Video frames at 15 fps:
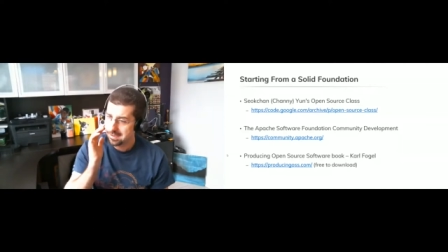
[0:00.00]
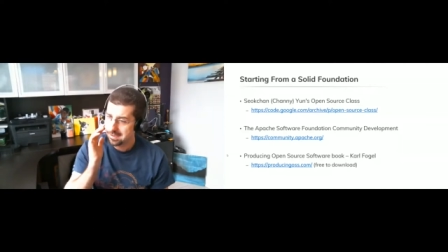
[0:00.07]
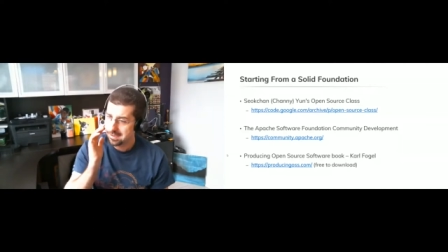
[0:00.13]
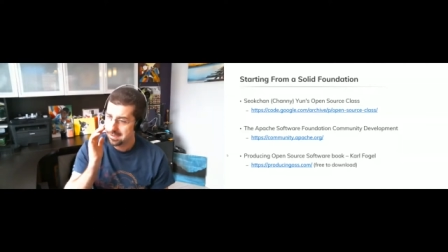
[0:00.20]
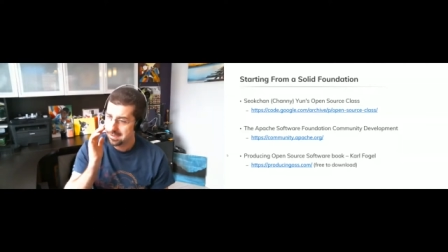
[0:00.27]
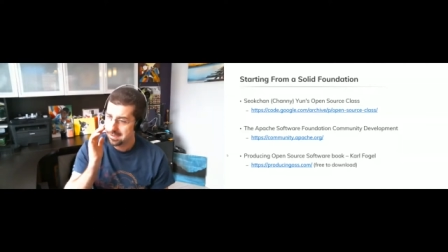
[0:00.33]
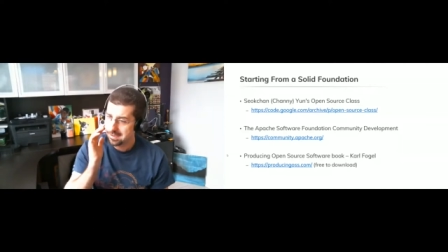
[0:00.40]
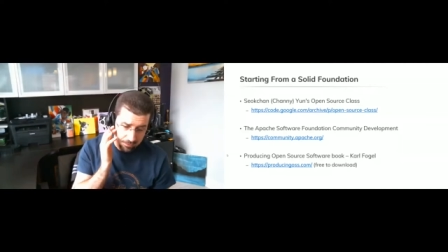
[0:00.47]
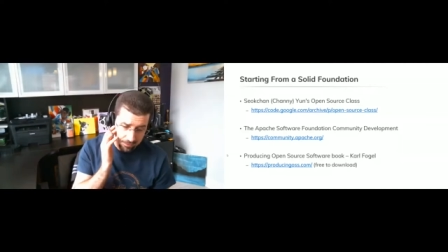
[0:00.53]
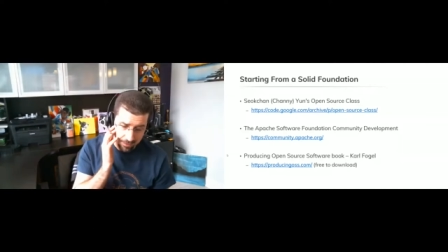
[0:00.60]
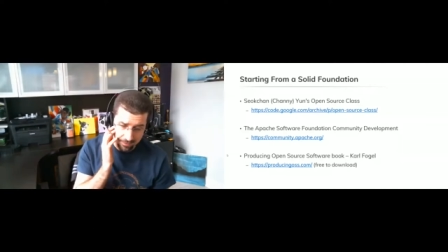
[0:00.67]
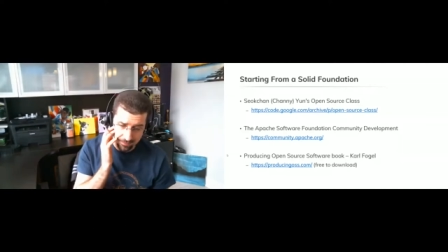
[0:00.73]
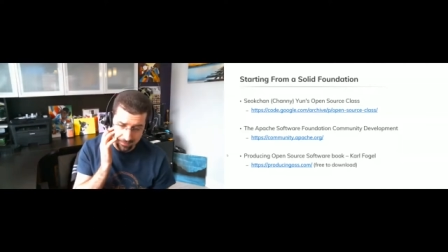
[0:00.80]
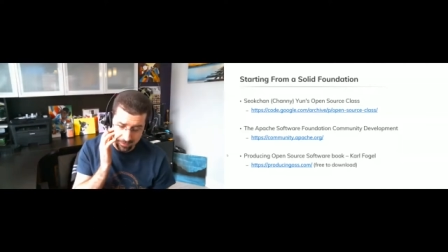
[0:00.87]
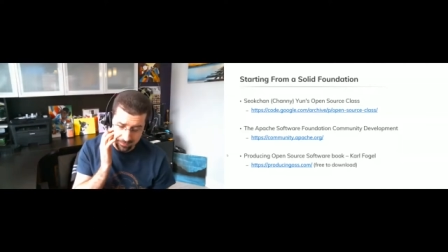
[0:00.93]
amount
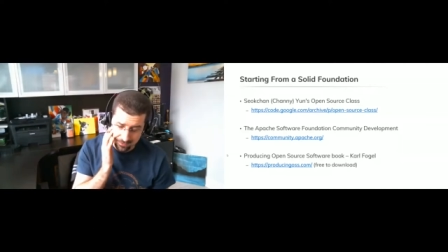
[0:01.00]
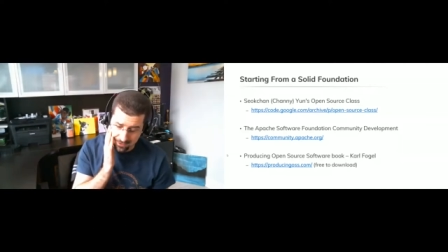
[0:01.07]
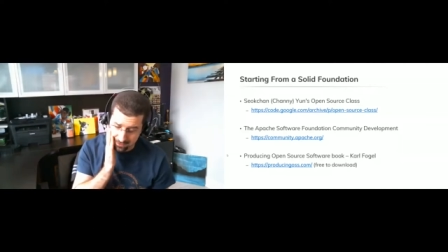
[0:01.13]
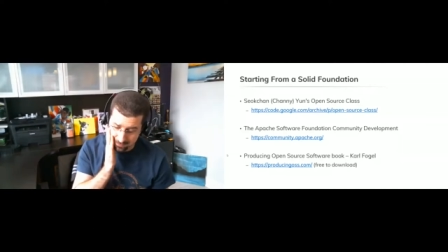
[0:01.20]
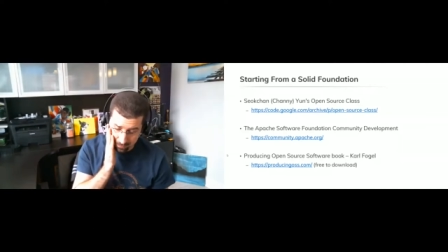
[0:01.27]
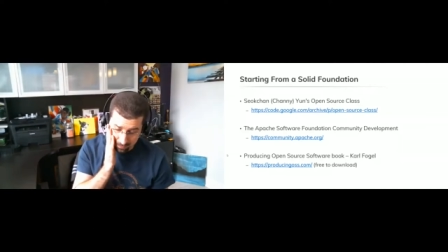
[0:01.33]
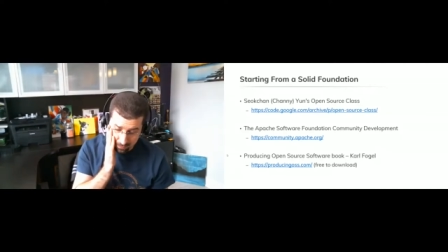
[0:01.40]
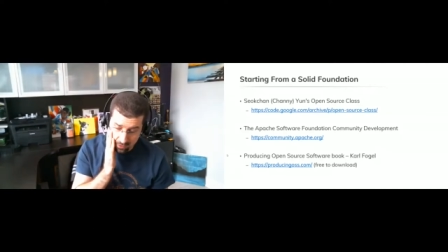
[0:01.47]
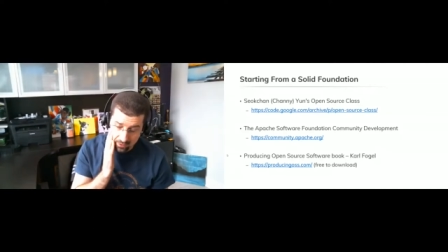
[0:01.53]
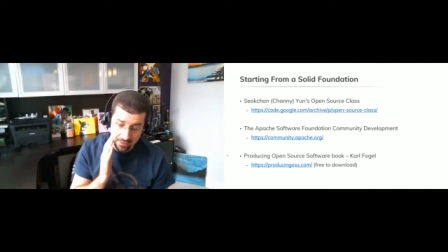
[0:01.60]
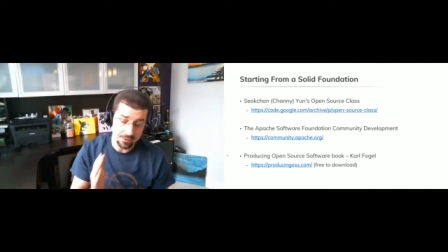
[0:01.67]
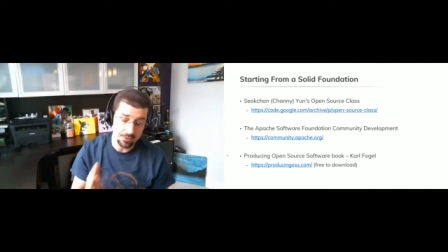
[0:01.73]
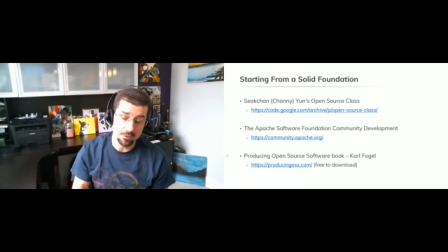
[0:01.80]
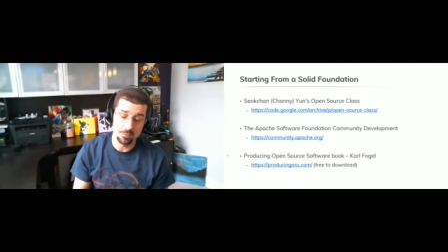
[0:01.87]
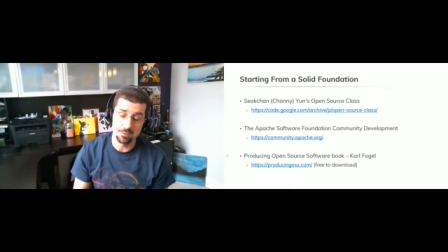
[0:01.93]
of, of just really
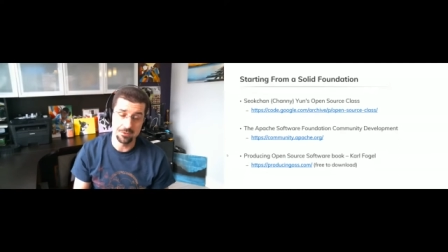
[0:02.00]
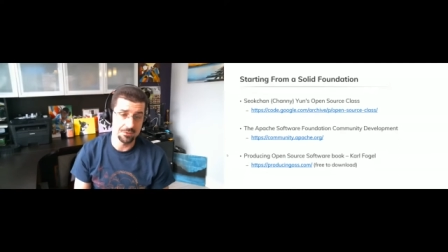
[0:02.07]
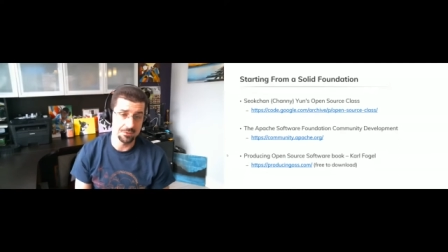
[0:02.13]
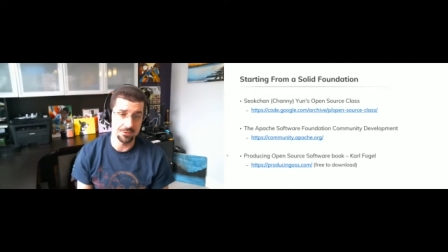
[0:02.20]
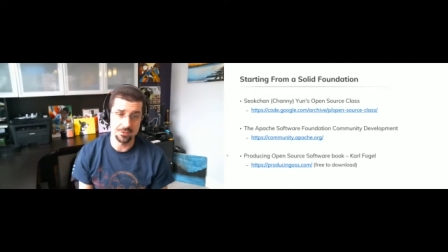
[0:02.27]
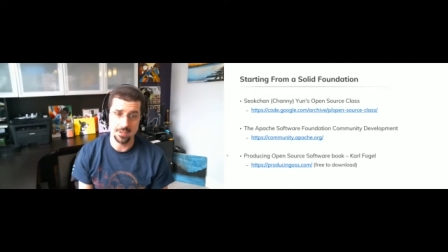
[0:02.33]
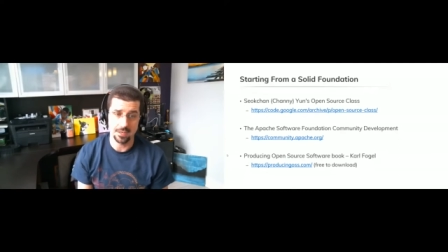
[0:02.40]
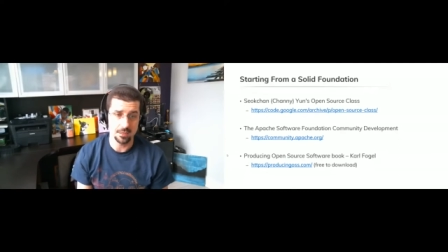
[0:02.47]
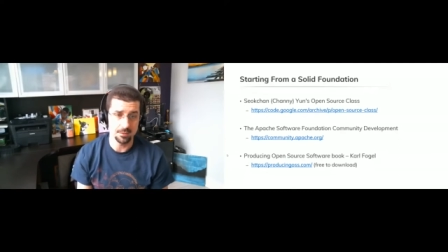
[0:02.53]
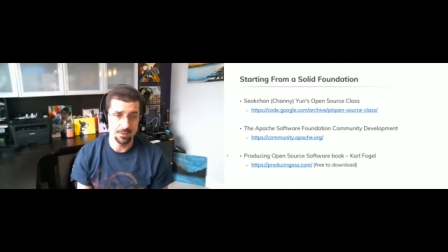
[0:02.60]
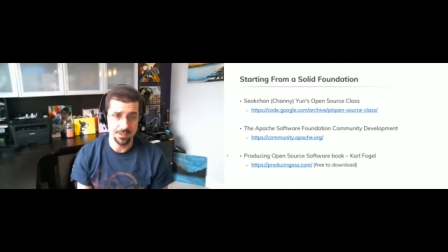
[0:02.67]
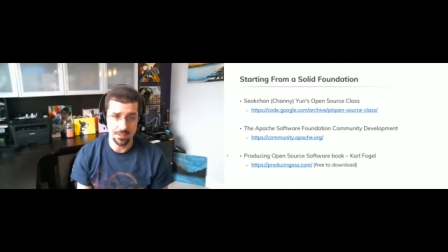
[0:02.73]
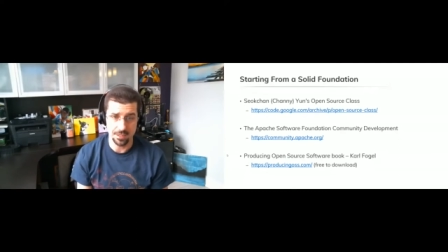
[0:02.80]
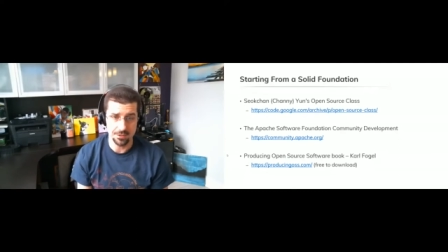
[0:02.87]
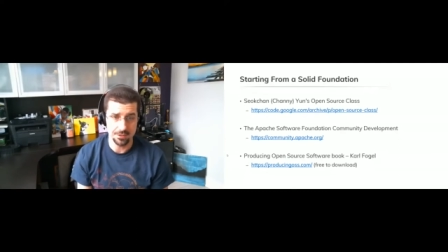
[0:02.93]
good open source
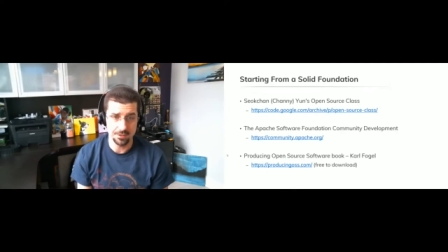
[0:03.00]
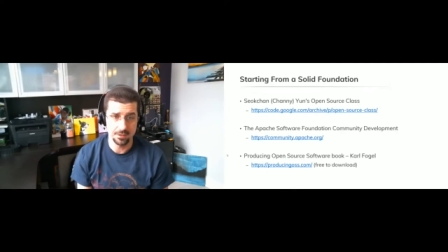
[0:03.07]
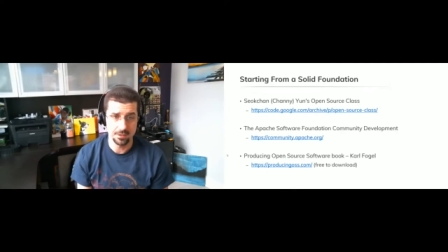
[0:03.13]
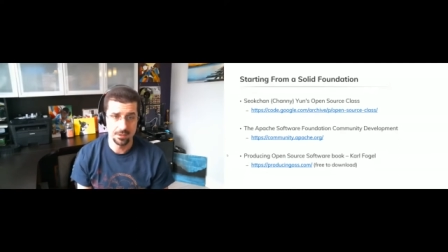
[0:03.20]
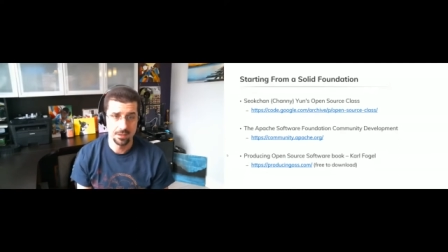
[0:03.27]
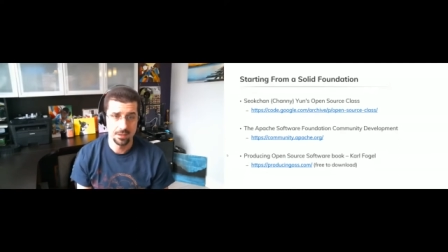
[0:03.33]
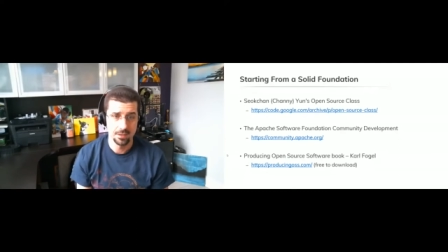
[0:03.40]
documentation